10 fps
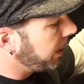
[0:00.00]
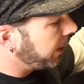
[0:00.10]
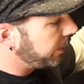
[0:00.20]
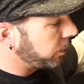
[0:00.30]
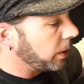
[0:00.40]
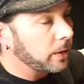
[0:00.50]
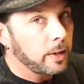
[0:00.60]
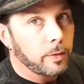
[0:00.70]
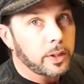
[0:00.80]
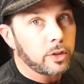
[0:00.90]
It's a
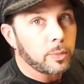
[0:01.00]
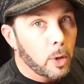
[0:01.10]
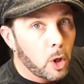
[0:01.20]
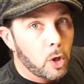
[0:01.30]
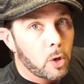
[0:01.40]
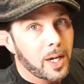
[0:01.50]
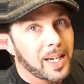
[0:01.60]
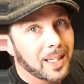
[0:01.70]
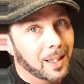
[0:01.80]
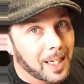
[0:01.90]
relatively small
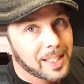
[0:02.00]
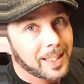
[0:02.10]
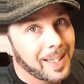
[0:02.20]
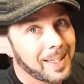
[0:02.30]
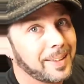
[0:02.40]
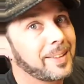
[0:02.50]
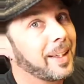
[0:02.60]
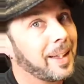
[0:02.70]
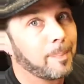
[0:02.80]
and light case.